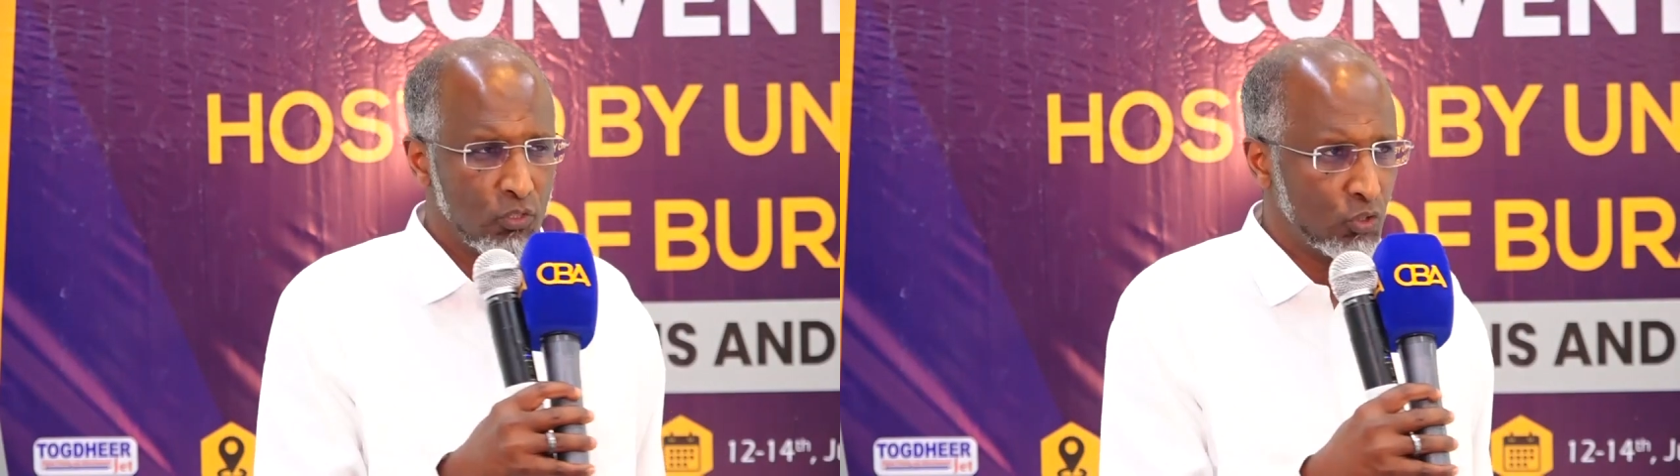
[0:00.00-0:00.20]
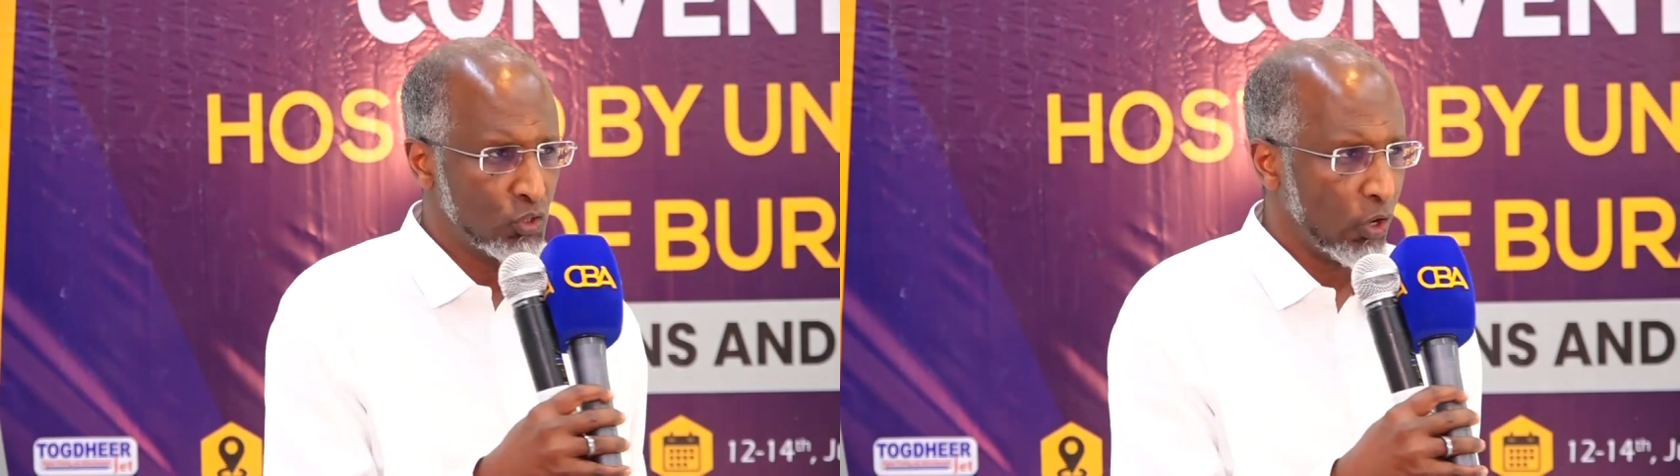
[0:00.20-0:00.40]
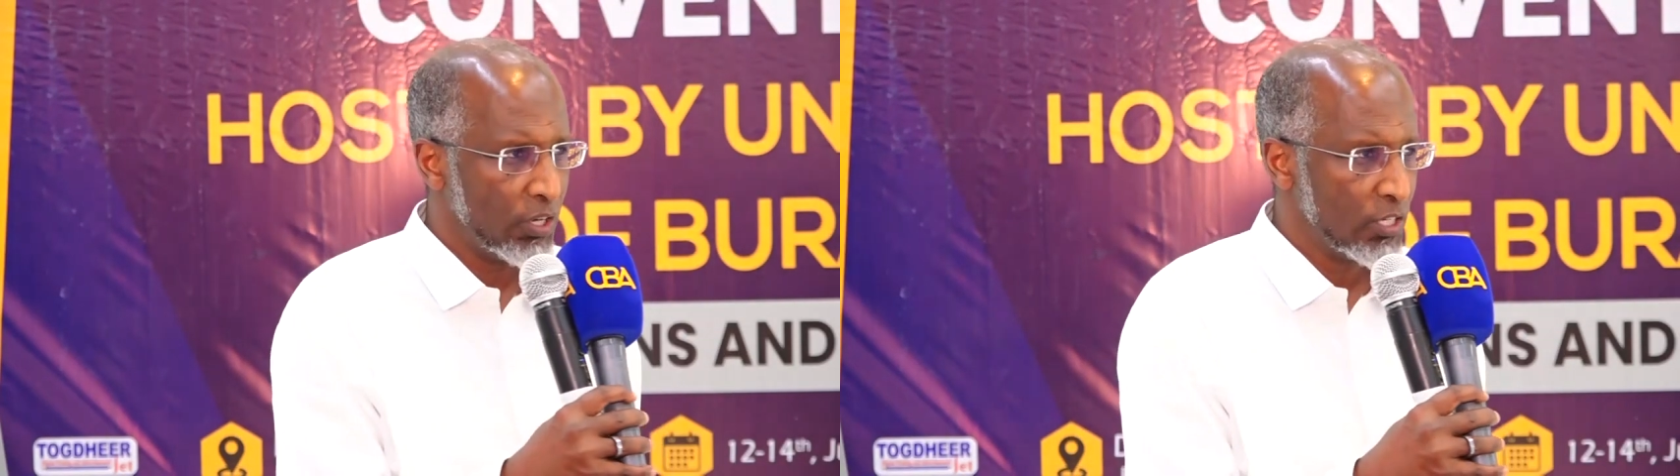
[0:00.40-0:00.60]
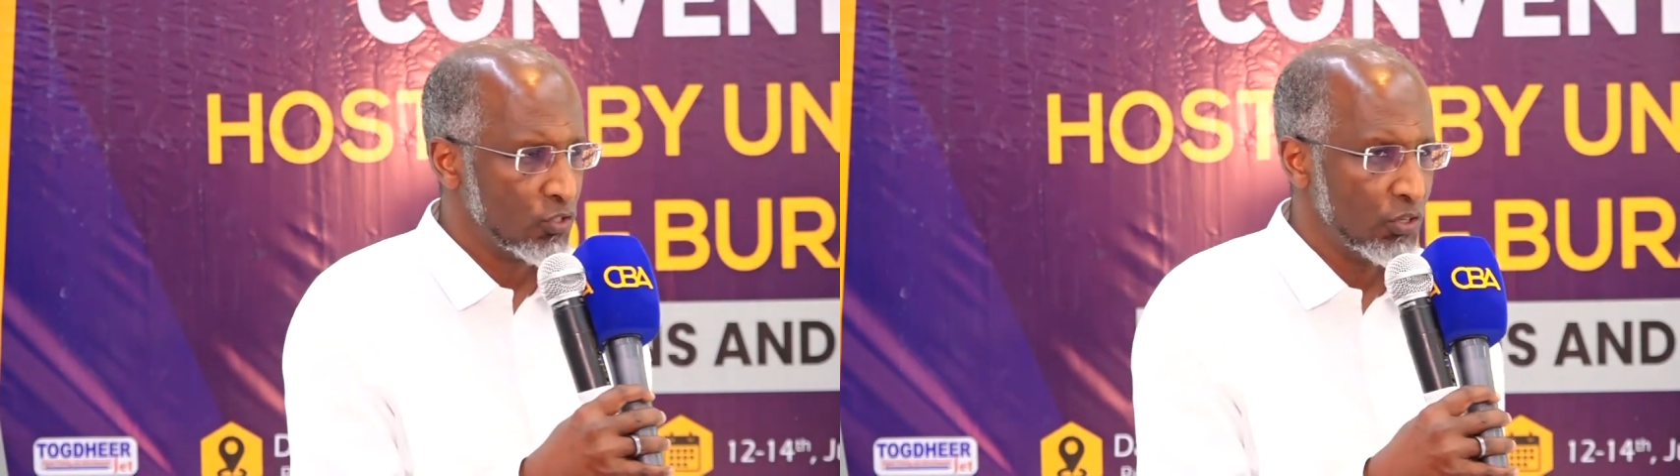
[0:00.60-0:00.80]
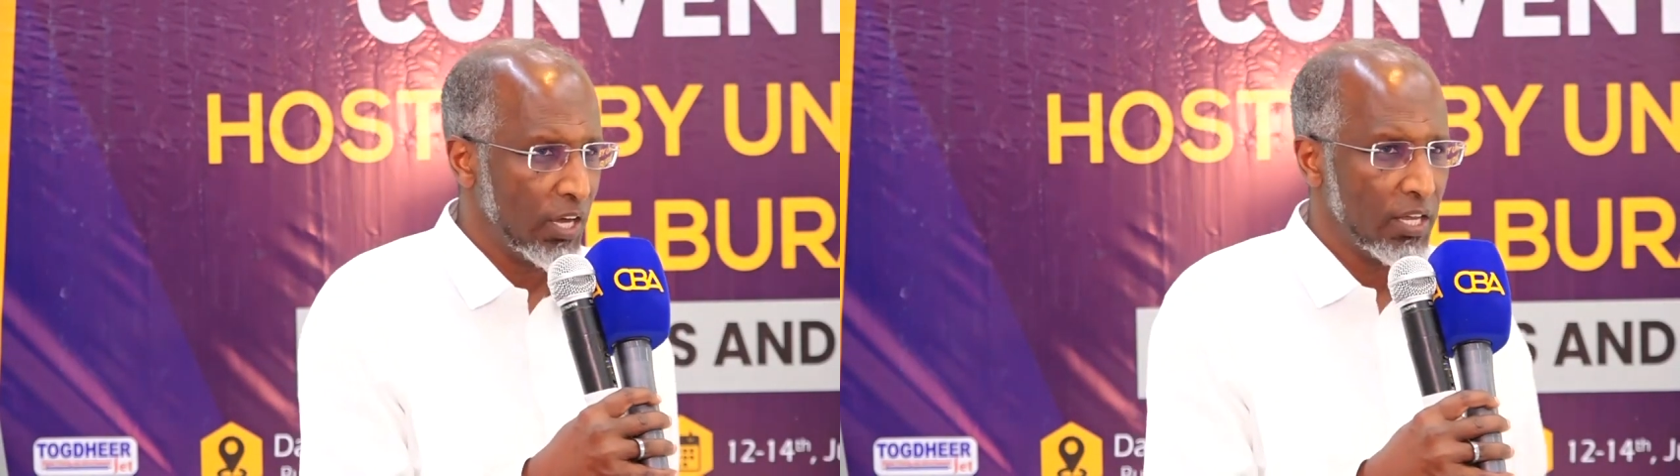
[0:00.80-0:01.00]
to join us
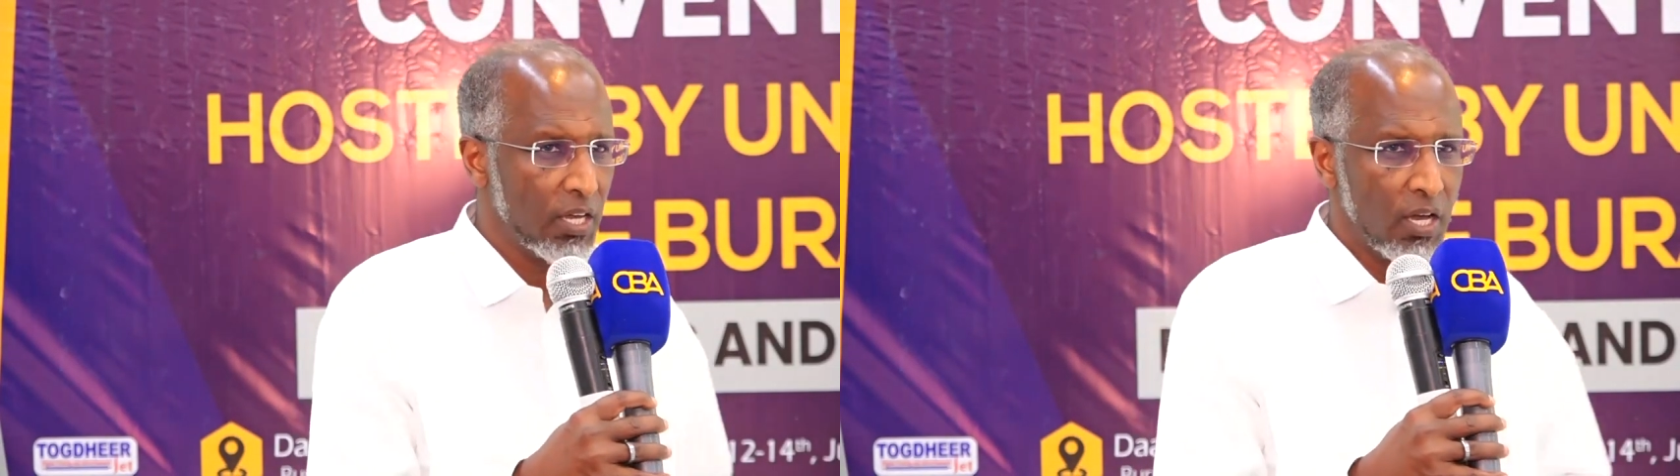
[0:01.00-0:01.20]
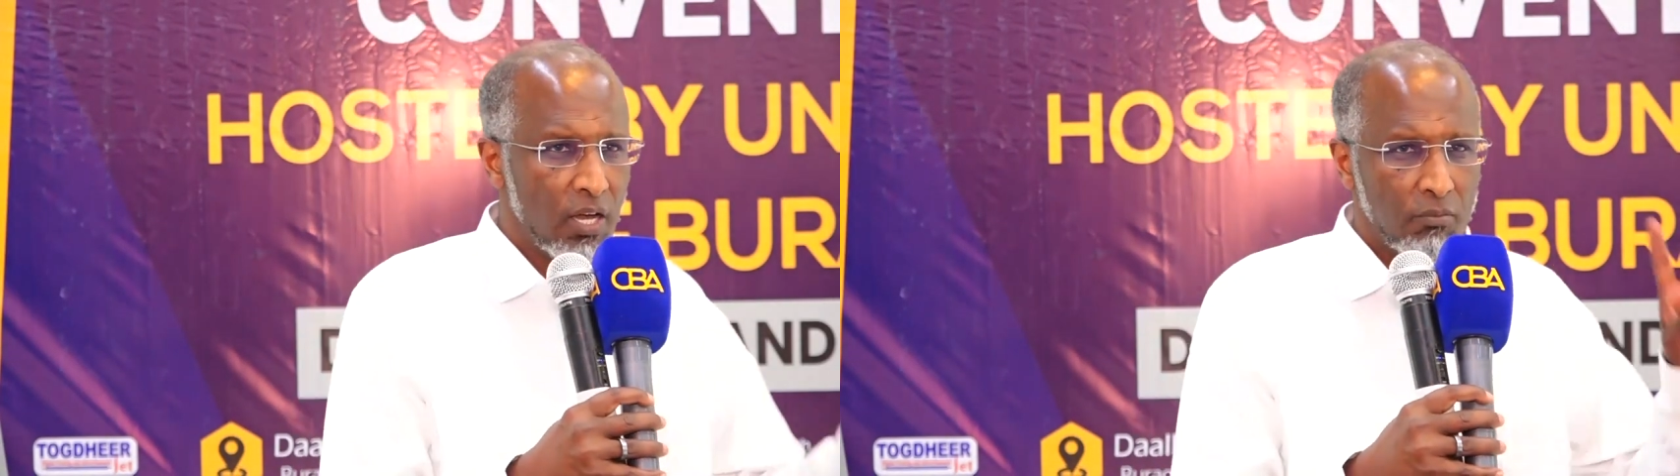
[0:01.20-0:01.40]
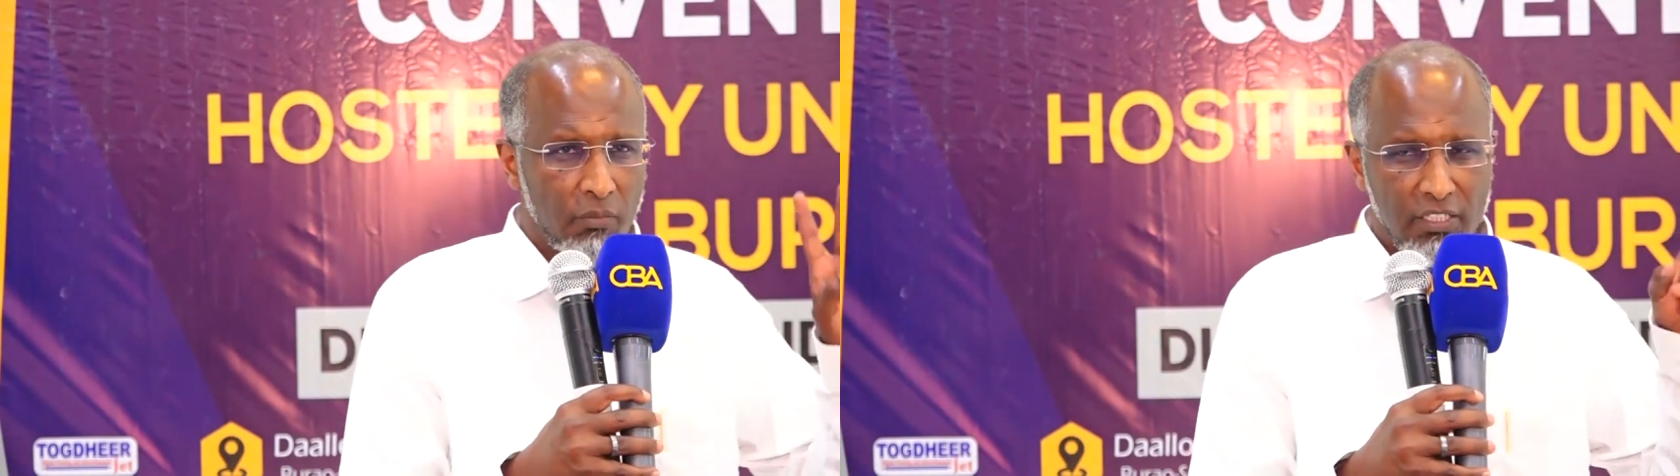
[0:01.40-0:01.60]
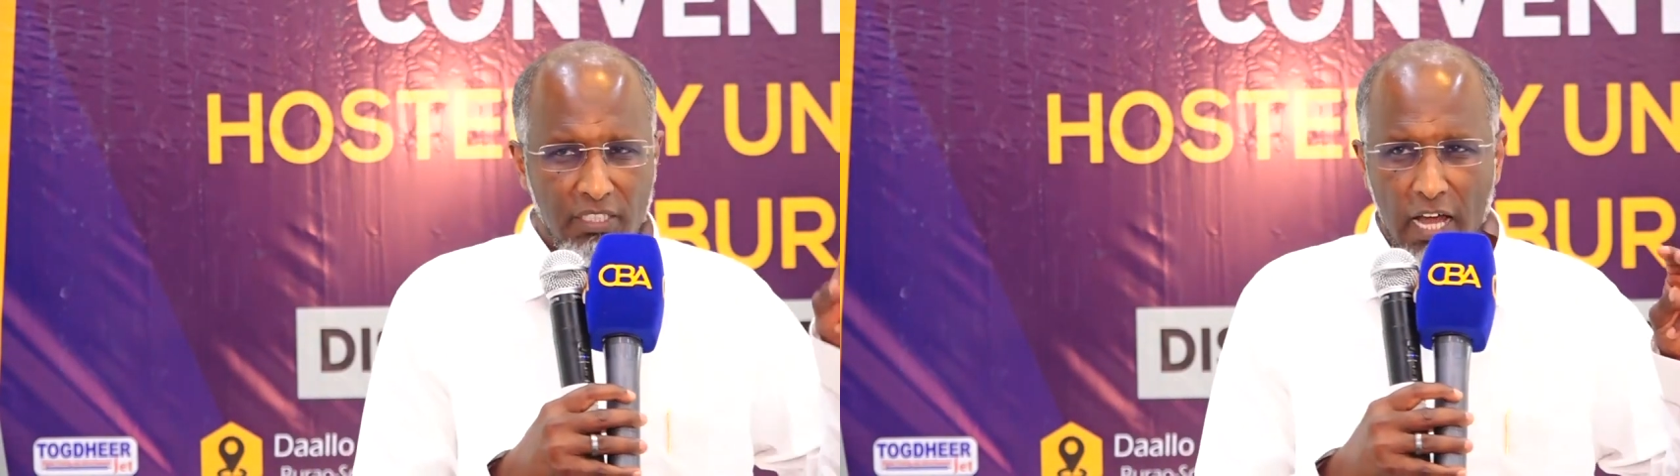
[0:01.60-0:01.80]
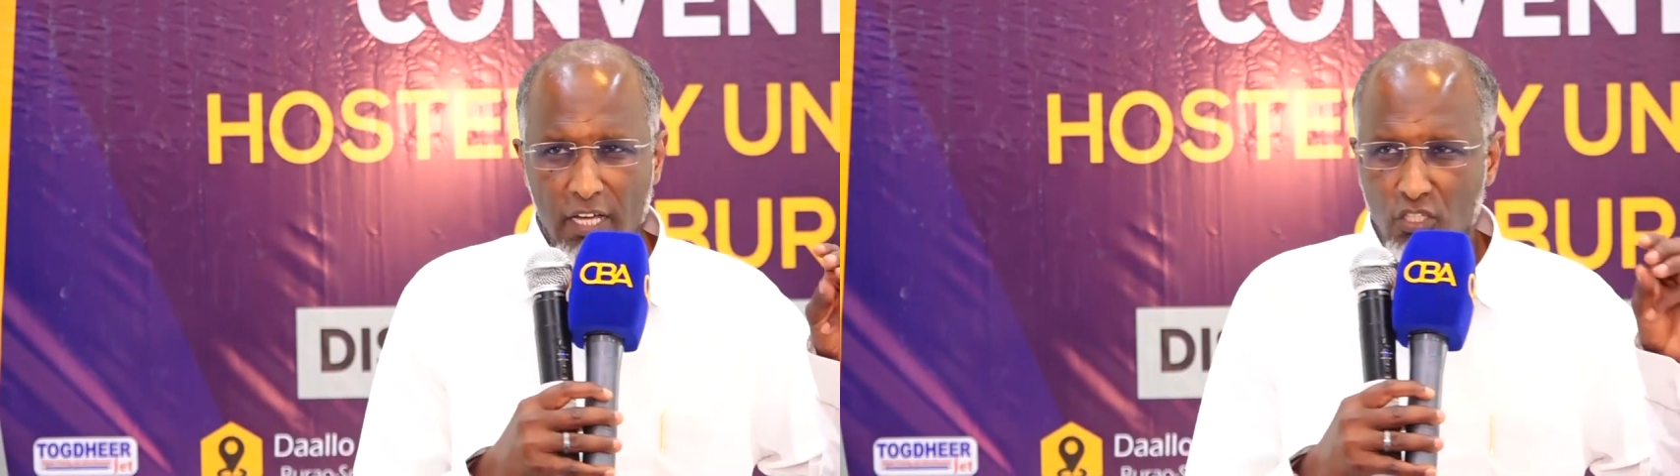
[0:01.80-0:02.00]
today. My
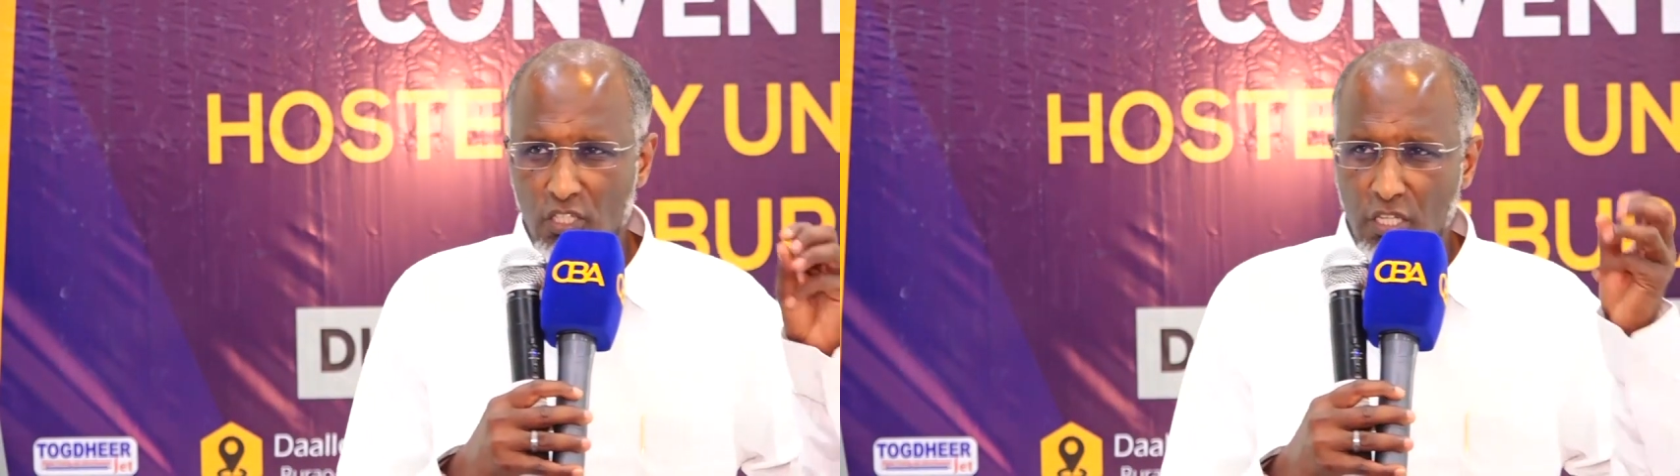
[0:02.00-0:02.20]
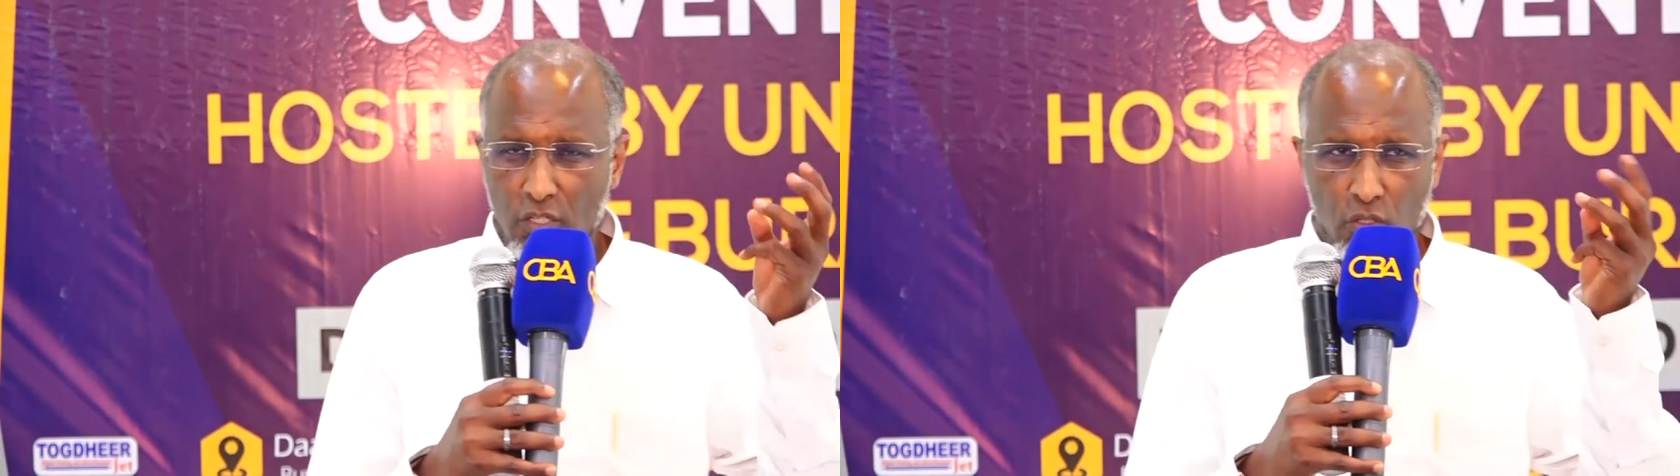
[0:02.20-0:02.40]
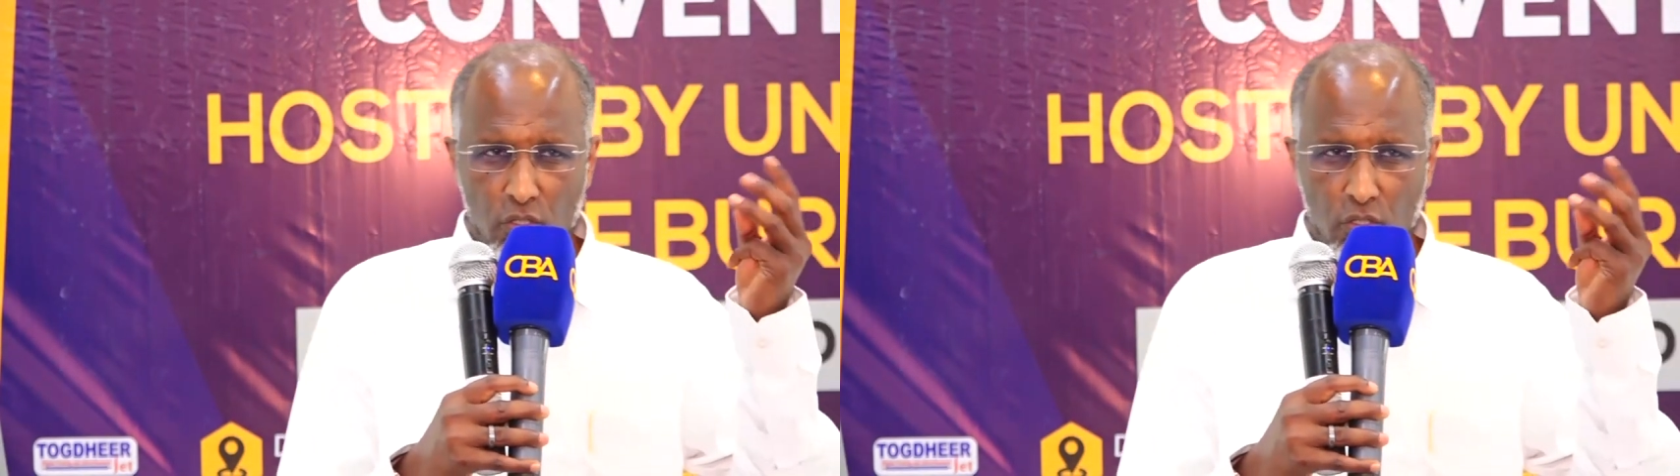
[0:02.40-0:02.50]
task